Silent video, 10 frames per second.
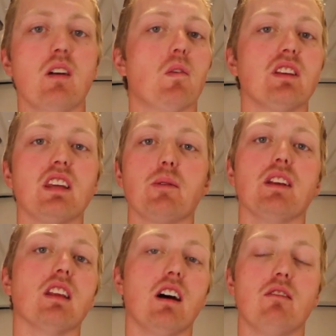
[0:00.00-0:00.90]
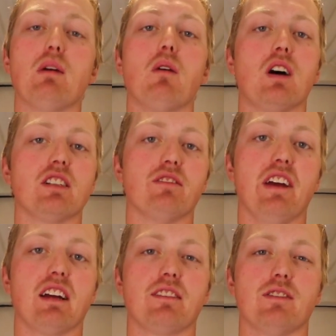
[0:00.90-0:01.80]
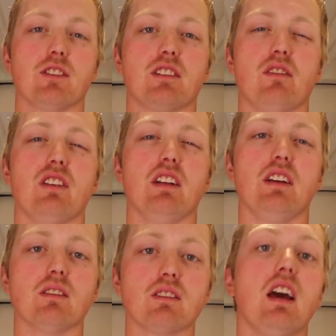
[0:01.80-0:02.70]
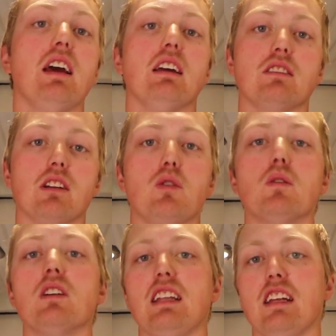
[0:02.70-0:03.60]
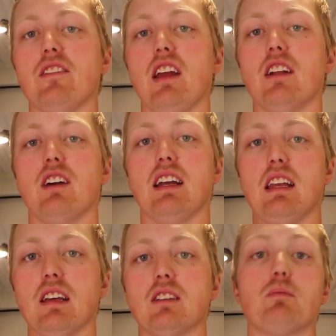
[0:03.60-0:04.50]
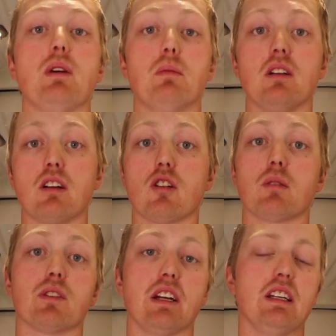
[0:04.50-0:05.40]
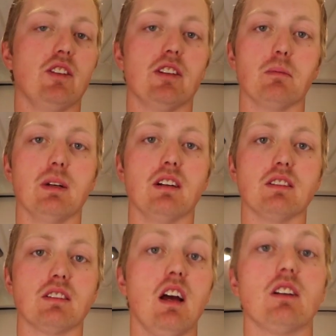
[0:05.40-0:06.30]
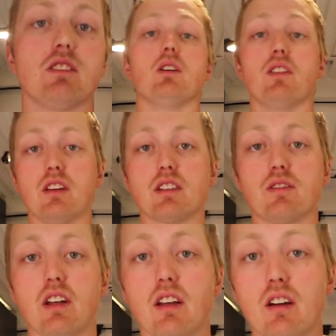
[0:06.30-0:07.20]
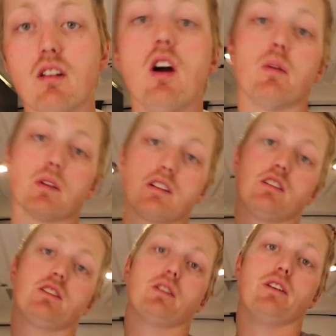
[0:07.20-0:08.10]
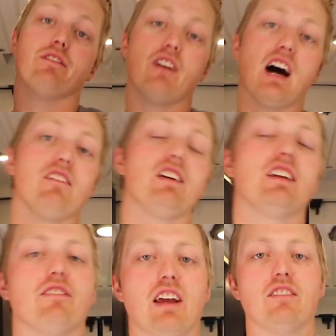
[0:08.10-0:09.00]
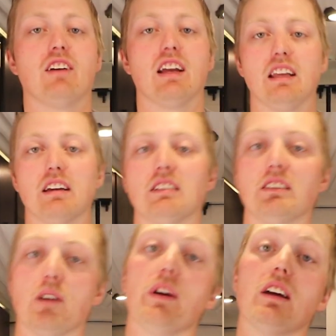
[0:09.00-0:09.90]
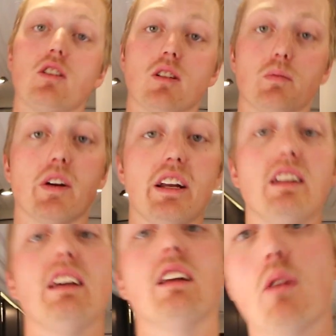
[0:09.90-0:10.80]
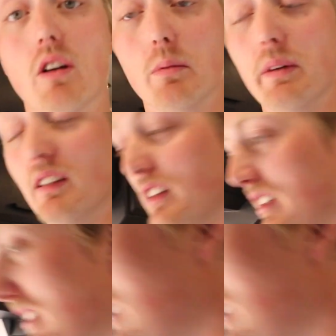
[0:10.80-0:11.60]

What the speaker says: One thing we love about watching van conversion videos is the cool and innovative ideas people incorporate into their builds. So in this video, we're going to show you 5 innovative ideas that we incorporated into our build.